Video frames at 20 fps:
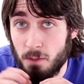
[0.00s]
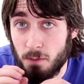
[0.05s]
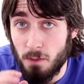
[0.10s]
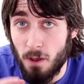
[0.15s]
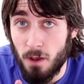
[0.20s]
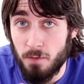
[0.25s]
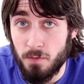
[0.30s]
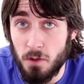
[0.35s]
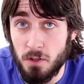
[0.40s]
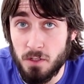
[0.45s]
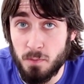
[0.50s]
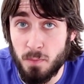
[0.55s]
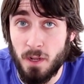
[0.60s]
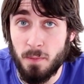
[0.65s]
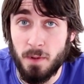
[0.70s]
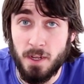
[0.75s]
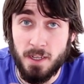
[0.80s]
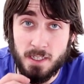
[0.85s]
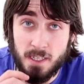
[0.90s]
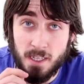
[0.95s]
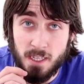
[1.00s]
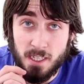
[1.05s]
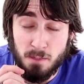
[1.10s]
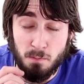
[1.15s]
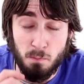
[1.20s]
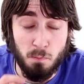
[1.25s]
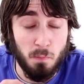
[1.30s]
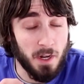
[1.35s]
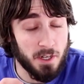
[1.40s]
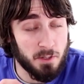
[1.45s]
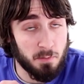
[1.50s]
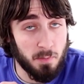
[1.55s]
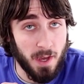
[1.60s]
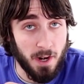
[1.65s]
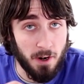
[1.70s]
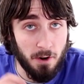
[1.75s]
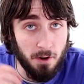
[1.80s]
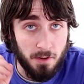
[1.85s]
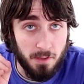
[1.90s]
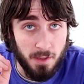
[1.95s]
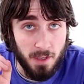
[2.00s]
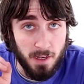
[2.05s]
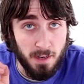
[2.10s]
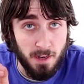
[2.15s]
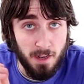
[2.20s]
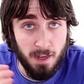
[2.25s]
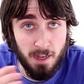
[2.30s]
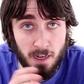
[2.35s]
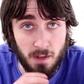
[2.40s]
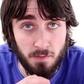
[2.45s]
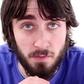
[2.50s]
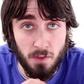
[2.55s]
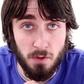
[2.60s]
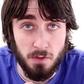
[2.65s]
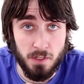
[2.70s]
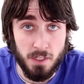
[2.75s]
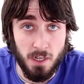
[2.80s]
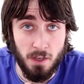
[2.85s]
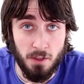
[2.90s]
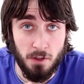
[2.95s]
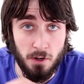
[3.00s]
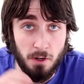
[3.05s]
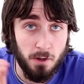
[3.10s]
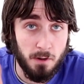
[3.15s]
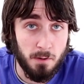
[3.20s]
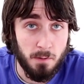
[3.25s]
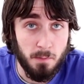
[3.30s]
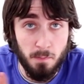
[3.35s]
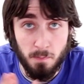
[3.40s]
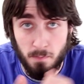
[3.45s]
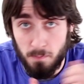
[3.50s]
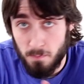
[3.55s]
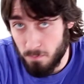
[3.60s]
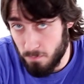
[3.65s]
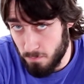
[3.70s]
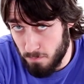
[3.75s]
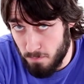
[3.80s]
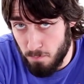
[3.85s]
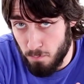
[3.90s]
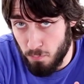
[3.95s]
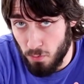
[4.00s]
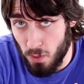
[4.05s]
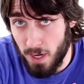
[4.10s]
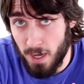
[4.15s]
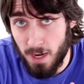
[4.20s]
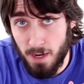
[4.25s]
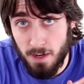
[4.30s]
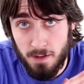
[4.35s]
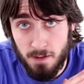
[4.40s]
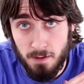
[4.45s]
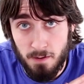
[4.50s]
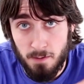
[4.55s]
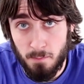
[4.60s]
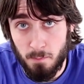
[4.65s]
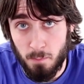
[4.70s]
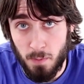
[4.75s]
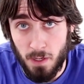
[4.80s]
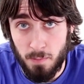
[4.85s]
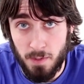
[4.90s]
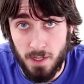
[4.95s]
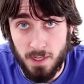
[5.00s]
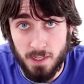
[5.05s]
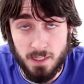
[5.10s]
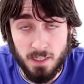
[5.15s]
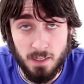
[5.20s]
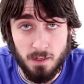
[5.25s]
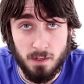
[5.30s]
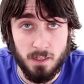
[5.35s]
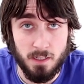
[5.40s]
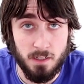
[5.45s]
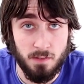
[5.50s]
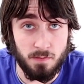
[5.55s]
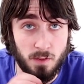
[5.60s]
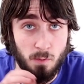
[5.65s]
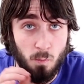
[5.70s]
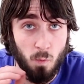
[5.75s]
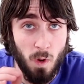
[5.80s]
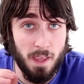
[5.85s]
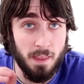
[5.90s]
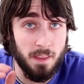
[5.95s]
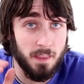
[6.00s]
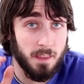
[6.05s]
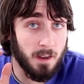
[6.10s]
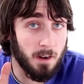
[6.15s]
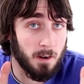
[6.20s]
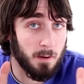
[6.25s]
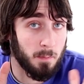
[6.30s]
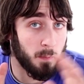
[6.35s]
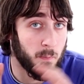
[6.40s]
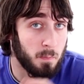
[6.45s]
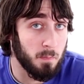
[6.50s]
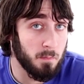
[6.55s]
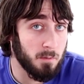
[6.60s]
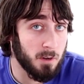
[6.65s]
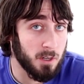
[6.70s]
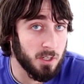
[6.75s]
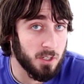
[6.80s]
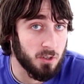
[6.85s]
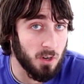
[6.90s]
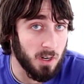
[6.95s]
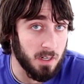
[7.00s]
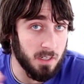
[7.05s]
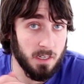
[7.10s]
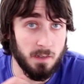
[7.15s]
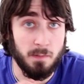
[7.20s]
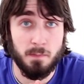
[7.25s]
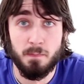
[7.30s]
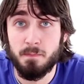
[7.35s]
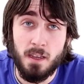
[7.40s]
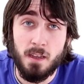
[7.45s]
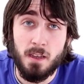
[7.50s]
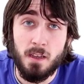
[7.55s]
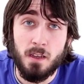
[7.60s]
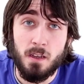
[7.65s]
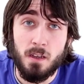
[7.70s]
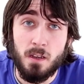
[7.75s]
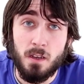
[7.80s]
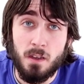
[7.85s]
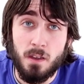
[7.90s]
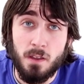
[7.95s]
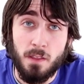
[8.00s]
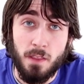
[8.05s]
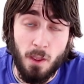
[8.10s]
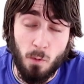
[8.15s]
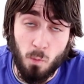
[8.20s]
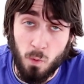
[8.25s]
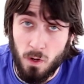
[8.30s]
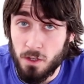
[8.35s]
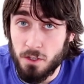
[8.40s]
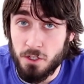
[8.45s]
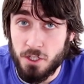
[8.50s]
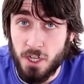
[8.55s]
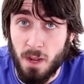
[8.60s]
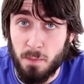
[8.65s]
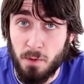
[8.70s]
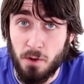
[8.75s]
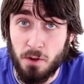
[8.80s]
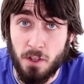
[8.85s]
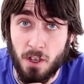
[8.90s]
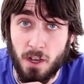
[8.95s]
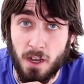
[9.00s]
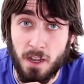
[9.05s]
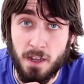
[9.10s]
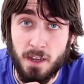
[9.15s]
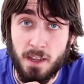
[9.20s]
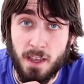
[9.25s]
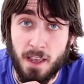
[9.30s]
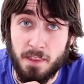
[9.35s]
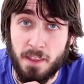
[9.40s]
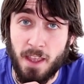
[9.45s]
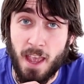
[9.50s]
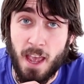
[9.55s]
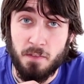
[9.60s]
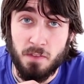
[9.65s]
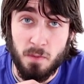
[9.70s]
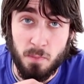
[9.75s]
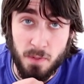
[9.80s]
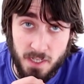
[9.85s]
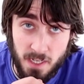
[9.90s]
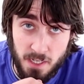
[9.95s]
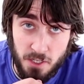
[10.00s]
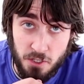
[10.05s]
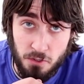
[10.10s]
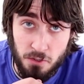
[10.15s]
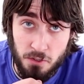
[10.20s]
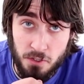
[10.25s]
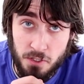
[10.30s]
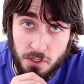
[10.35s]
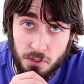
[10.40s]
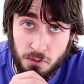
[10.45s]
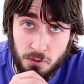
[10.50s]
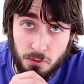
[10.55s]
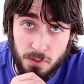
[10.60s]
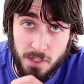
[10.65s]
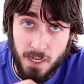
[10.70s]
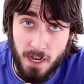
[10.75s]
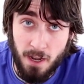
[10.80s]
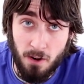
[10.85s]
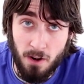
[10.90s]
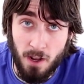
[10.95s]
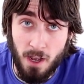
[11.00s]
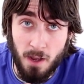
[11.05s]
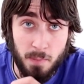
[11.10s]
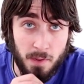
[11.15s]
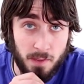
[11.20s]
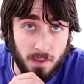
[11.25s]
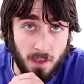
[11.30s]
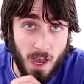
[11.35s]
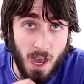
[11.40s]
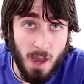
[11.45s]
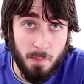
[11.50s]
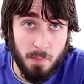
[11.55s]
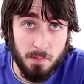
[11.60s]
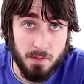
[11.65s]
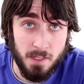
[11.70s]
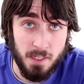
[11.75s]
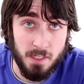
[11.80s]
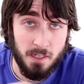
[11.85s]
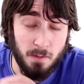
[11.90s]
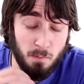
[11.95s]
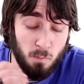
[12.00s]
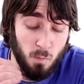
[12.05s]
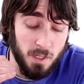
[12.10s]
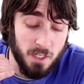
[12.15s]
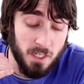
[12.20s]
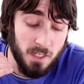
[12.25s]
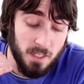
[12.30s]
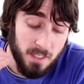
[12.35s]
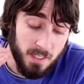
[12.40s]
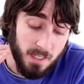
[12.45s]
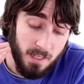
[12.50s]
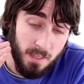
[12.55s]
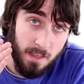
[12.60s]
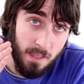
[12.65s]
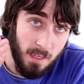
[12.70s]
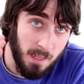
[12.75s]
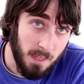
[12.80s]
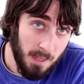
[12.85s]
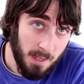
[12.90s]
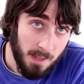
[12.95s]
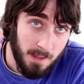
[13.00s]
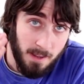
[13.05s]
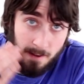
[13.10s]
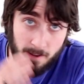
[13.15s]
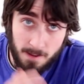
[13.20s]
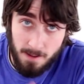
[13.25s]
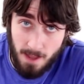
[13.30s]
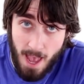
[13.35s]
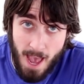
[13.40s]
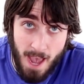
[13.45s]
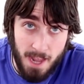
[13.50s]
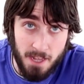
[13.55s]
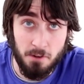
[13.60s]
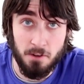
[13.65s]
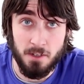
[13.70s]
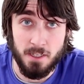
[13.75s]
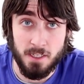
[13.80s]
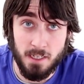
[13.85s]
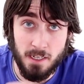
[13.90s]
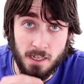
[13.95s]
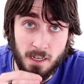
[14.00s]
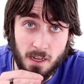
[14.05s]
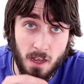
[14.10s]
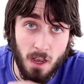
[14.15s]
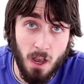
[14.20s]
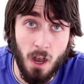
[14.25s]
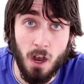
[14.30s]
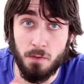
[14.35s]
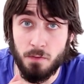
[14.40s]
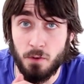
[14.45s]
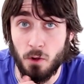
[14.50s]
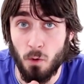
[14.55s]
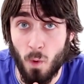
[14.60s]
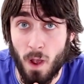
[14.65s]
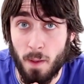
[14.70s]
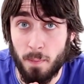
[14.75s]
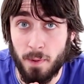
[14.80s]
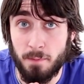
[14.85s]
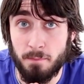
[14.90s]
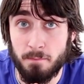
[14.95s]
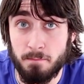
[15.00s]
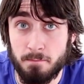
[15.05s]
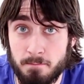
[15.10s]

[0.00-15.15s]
of those BBs is much better than any of those other brand BBs because of the way that they're constructed. They will jam your gun, and they have the potential to tear up the hop-up system, which is the accuracy of your weapon.